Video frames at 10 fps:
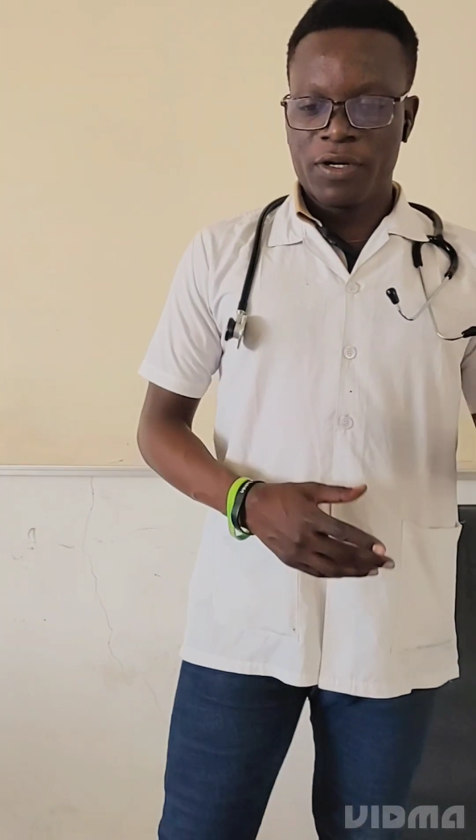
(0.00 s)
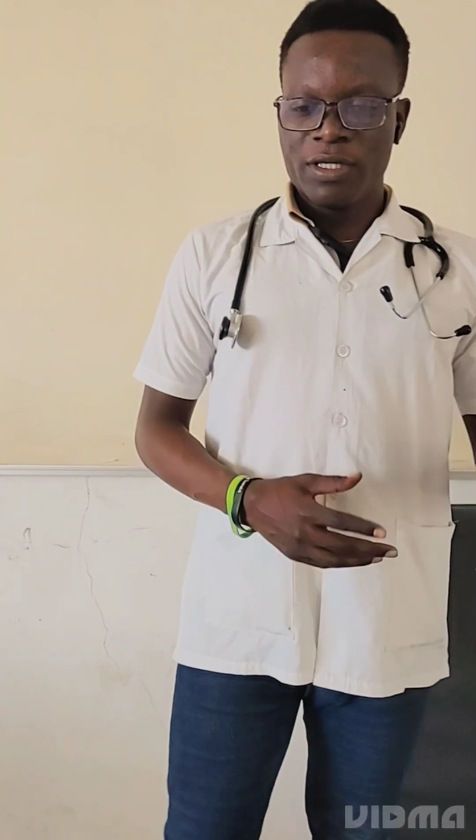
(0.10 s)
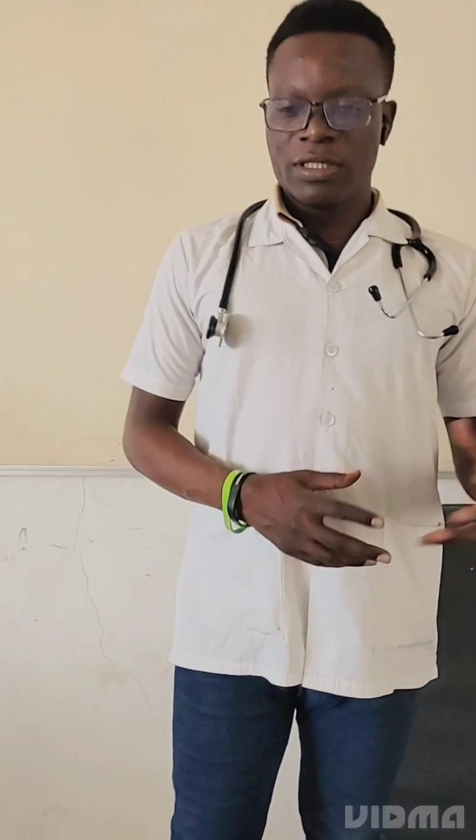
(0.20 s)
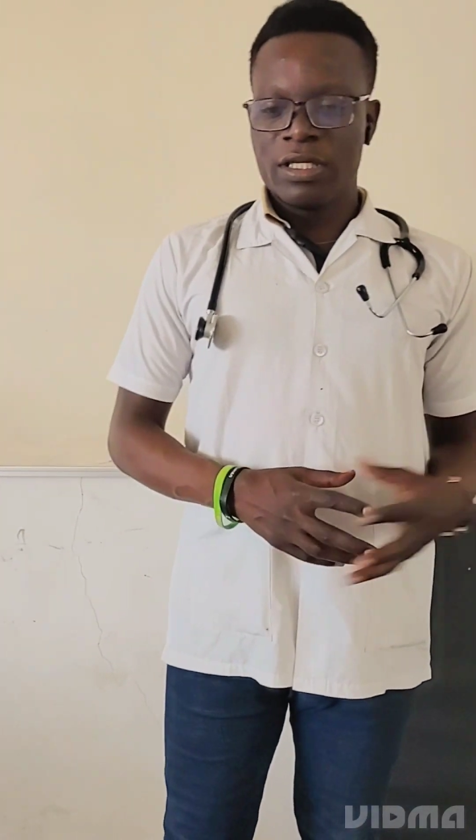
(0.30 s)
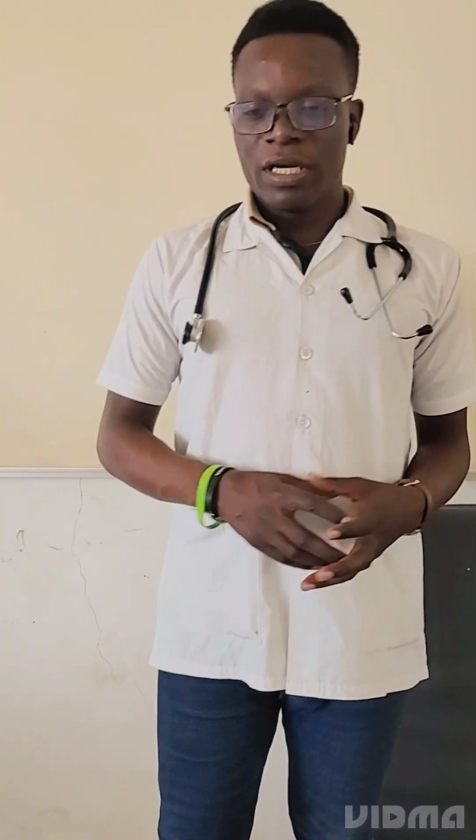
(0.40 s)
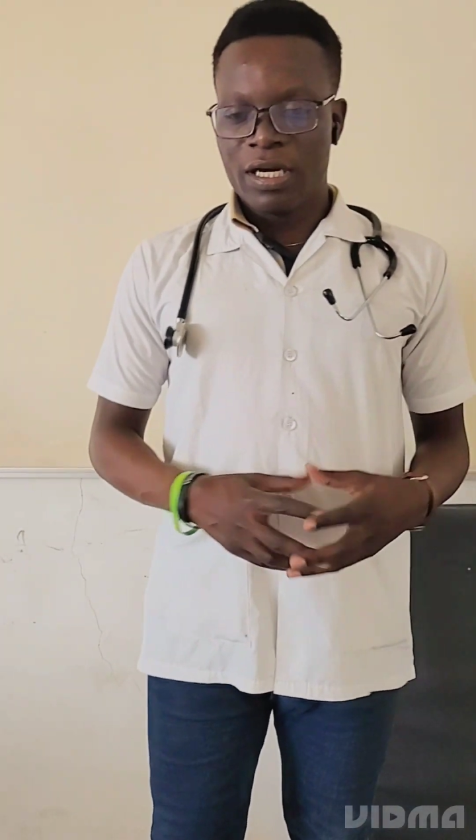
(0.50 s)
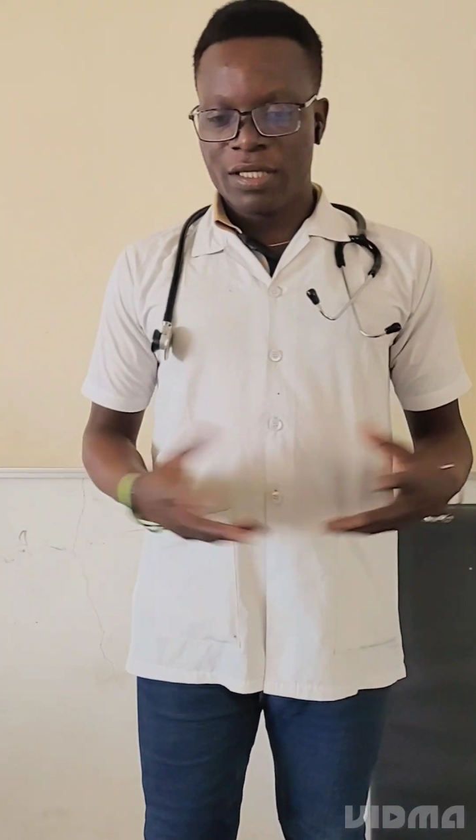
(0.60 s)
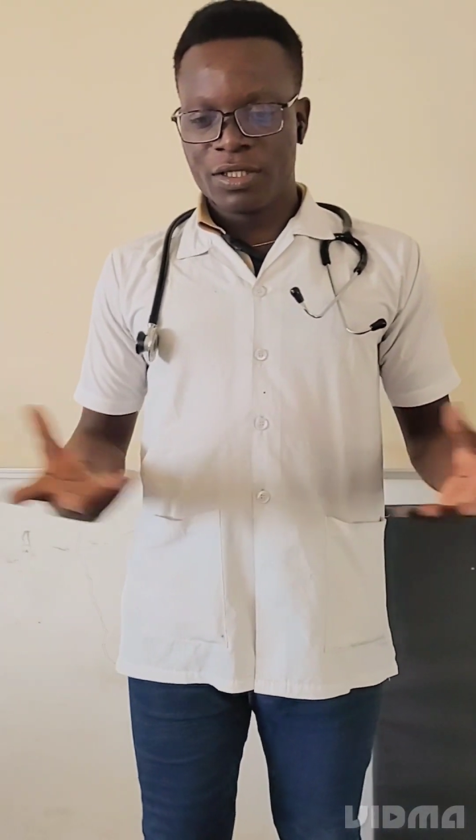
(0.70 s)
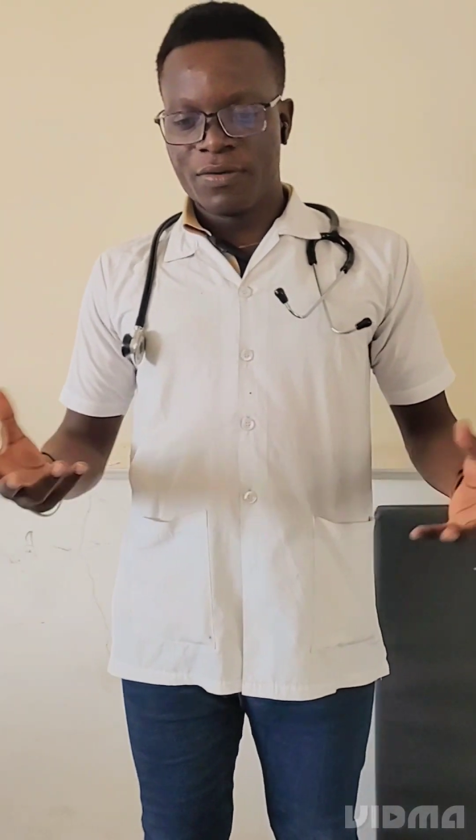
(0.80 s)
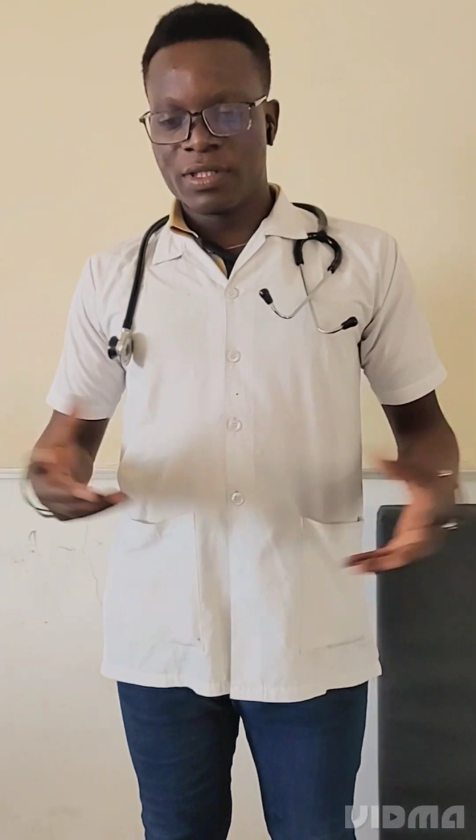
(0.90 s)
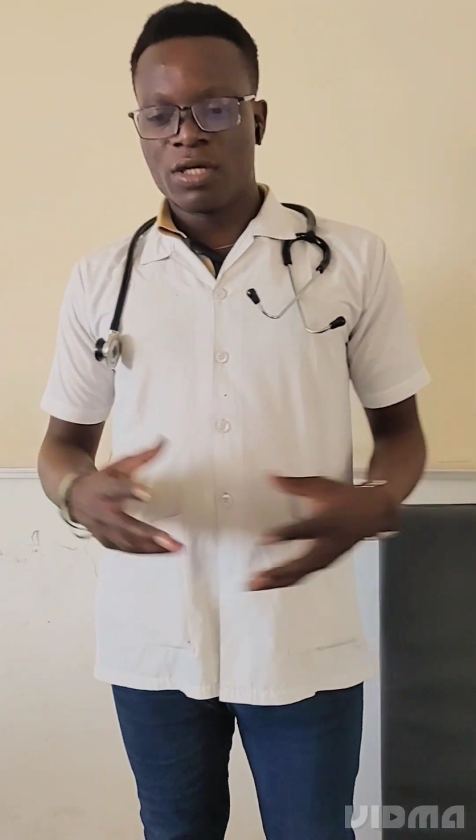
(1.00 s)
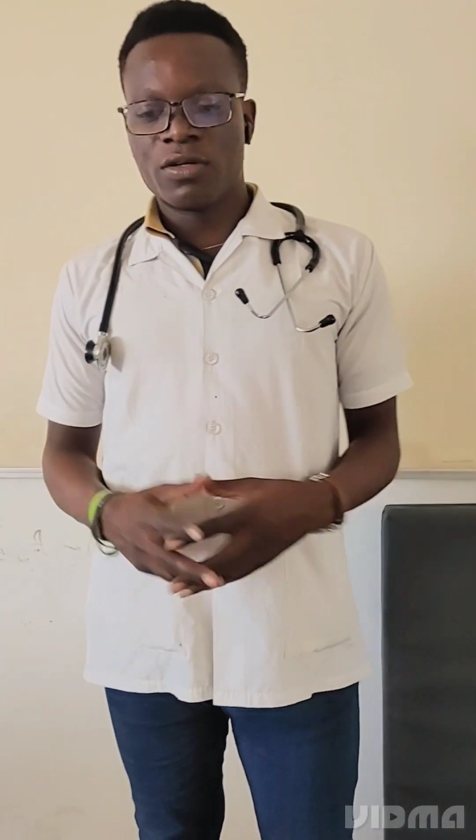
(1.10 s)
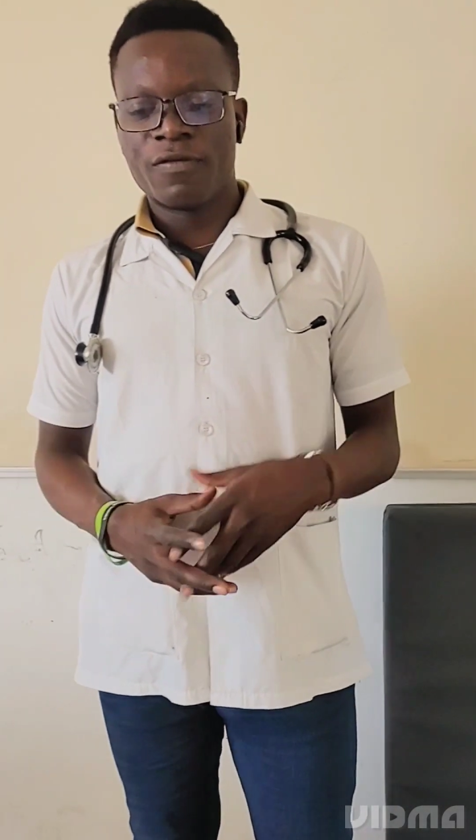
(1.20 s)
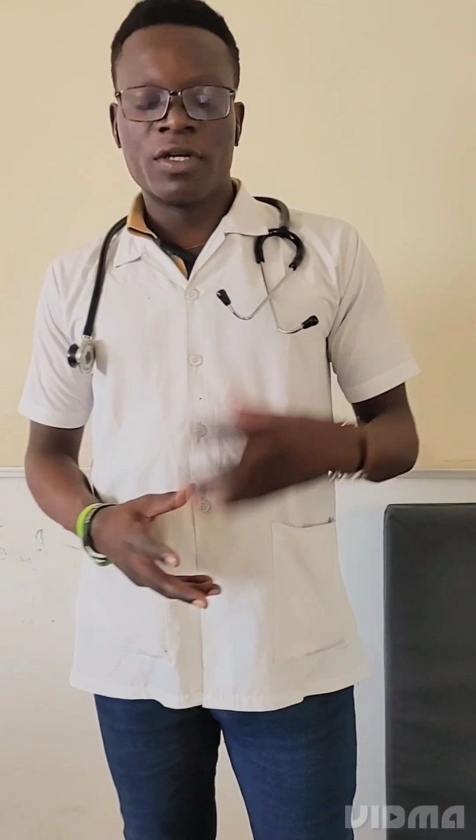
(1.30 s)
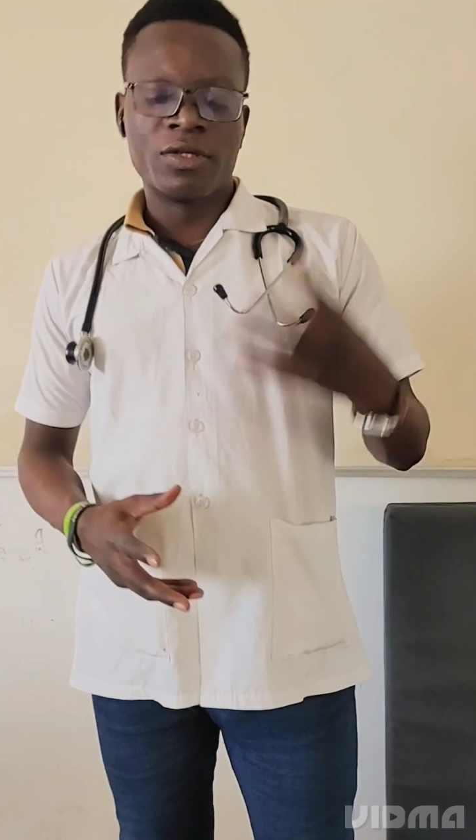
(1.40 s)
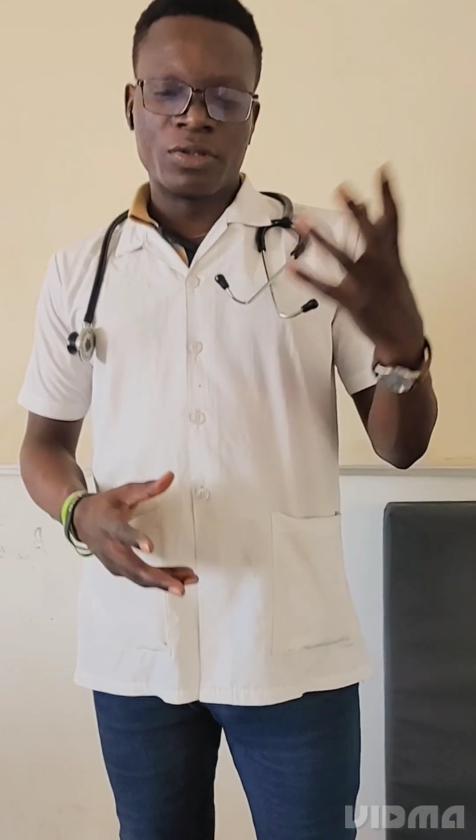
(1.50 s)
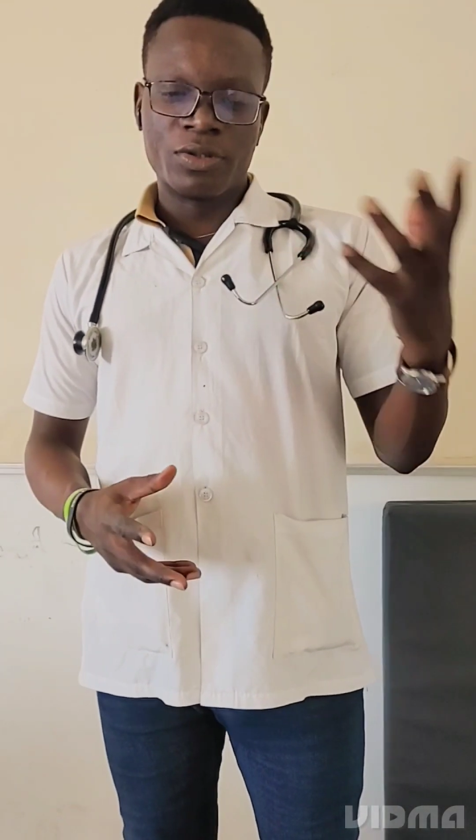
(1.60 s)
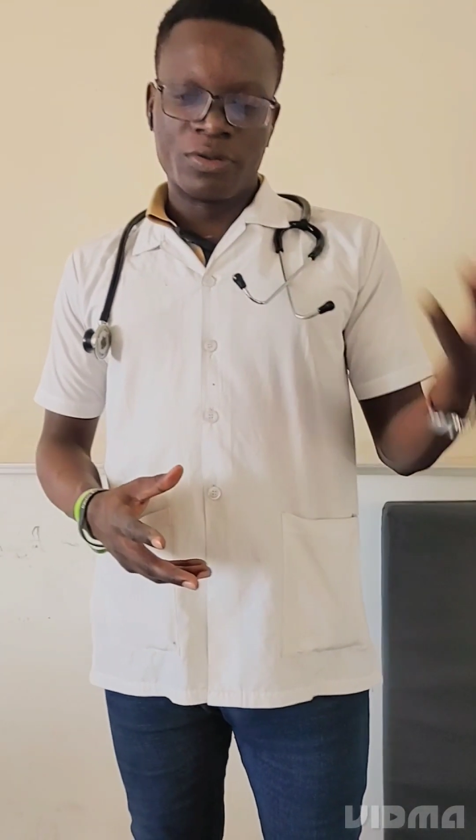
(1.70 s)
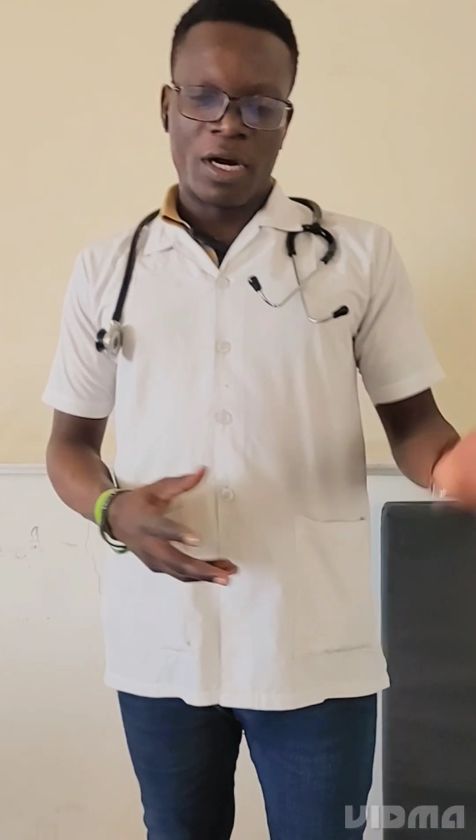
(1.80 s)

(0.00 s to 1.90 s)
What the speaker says: frequently as a result of a